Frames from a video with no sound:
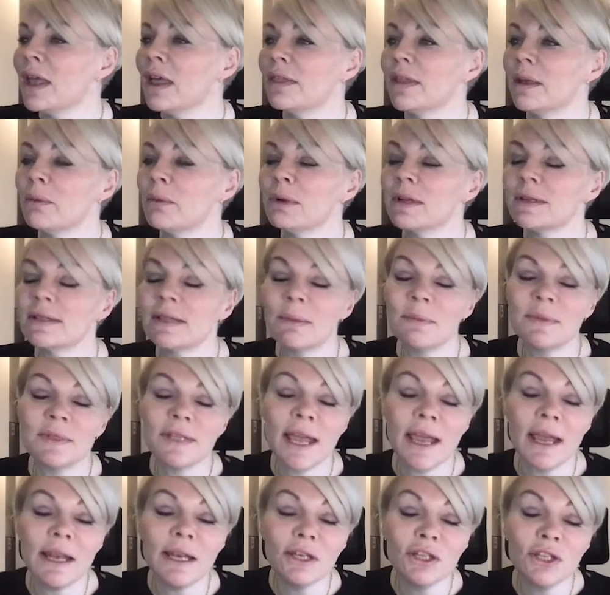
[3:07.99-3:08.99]
They will accept
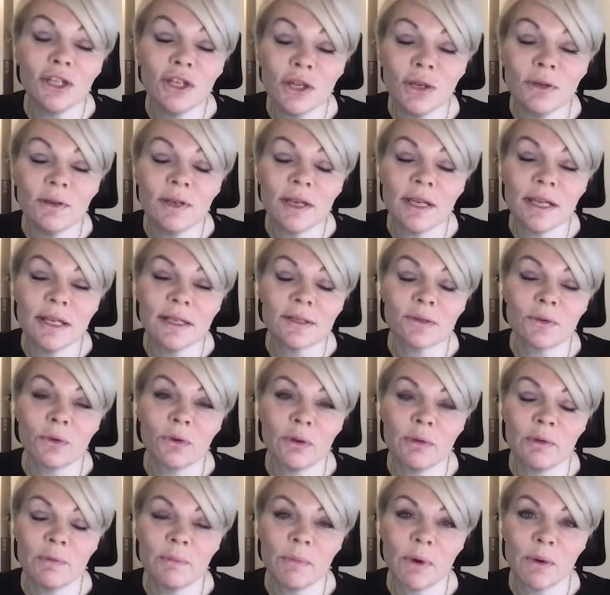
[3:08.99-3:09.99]
10 units on
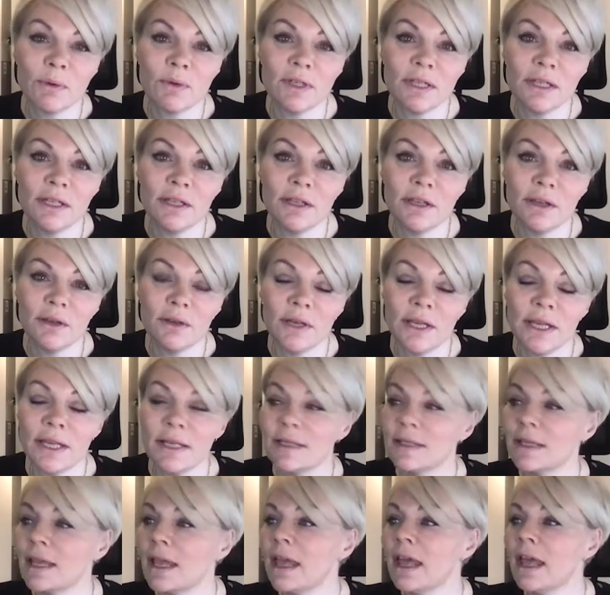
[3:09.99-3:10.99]
a
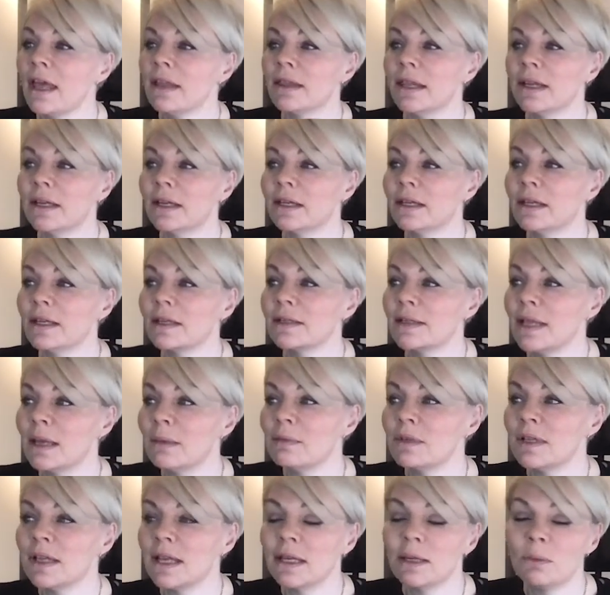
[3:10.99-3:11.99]
multi-unit. They can
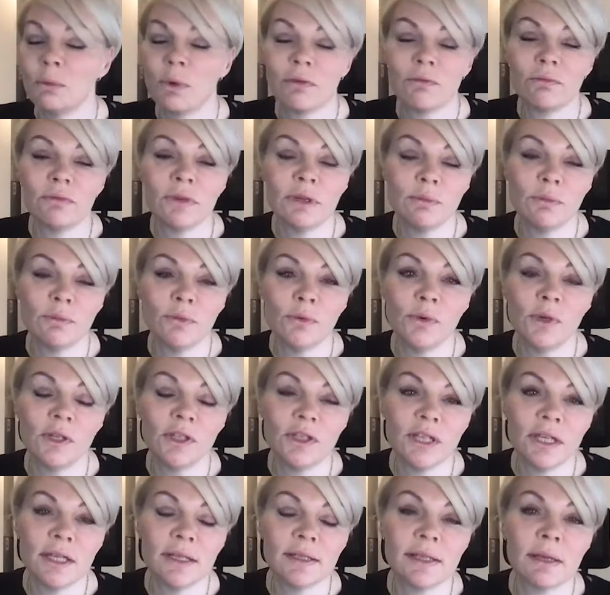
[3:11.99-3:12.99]
accept day one
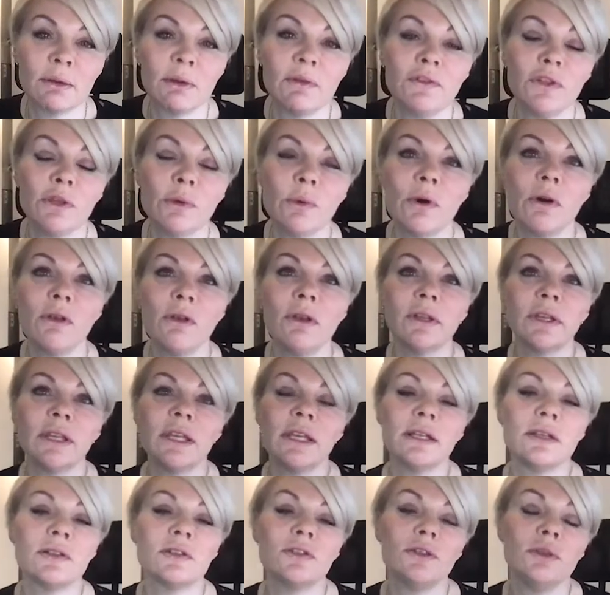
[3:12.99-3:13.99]
remortgages. Now, if you are
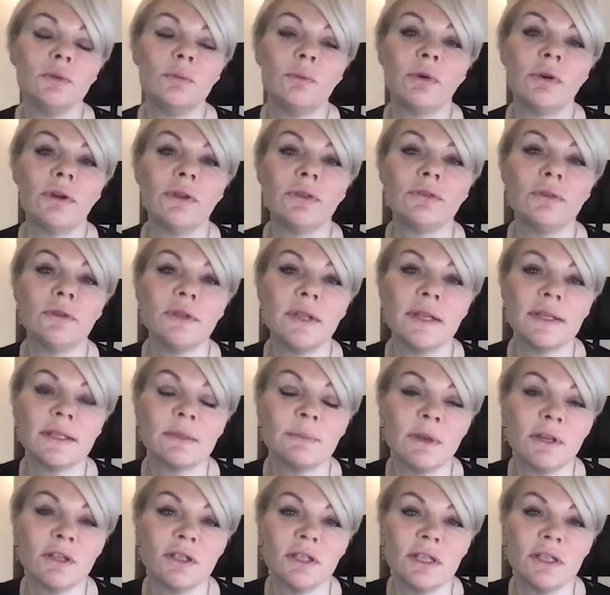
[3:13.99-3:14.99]
looking to borrow through their
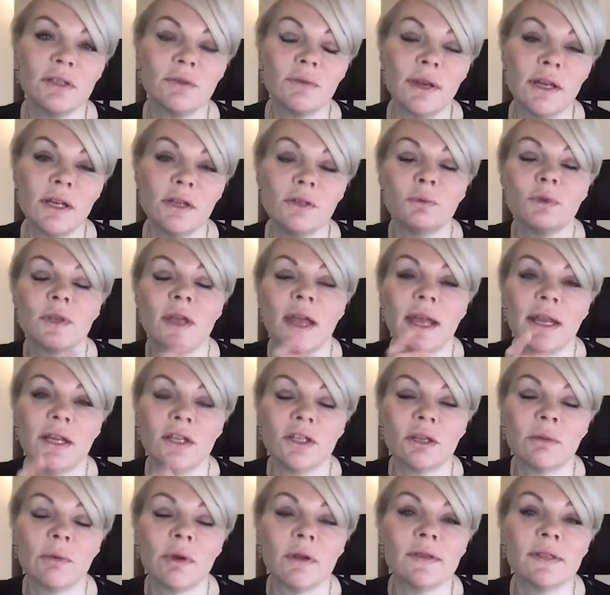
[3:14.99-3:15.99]
specialist range with
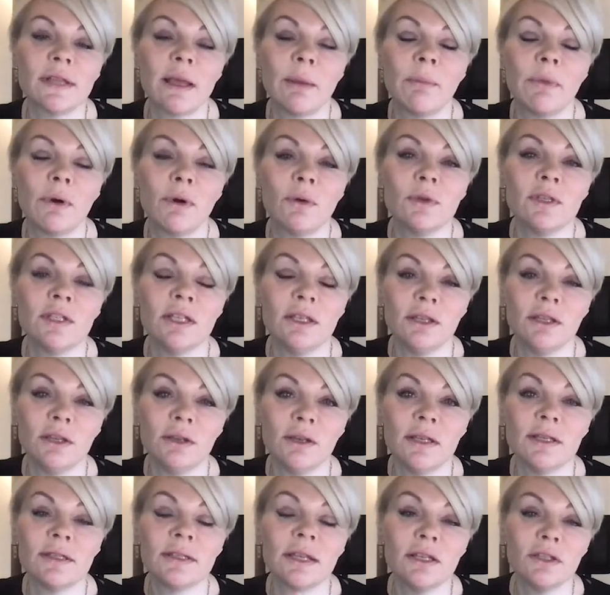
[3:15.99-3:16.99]
HMOs and
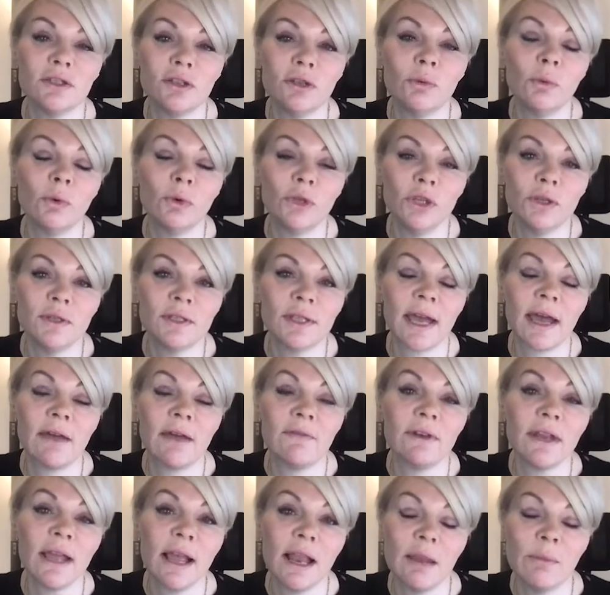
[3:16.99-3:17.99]
multi-units, they do want you to have
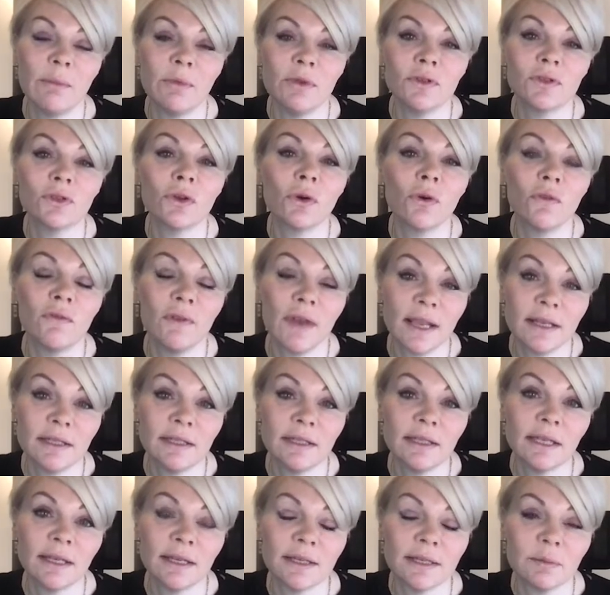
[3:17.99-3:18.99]
an element of
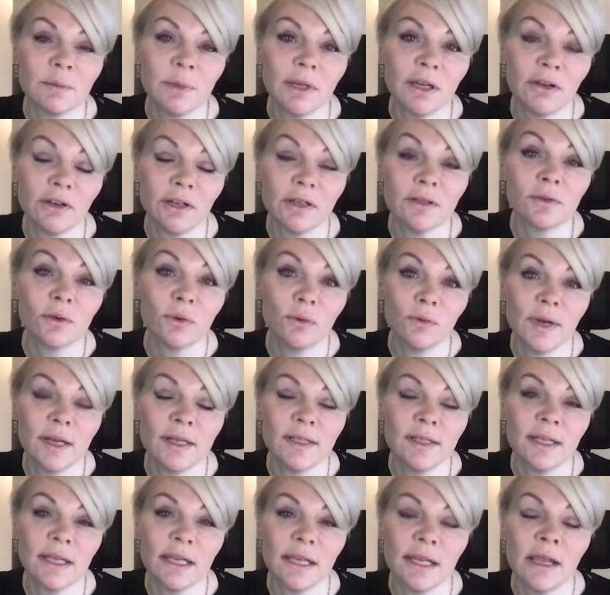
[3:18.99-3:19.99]
letting experience
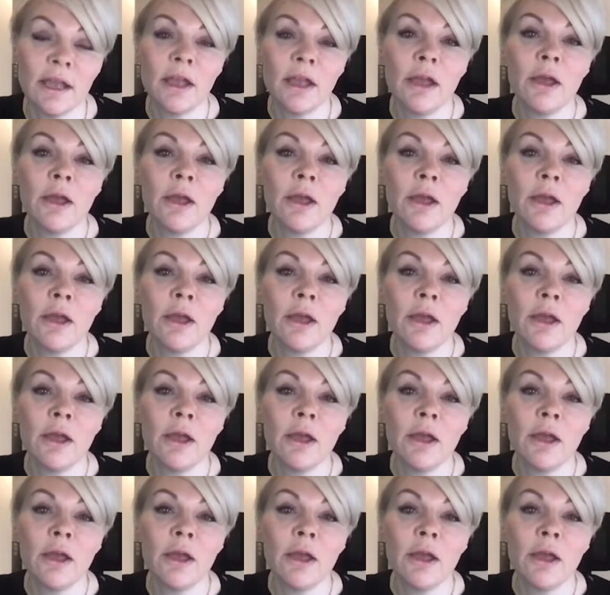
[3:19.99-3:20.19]
already.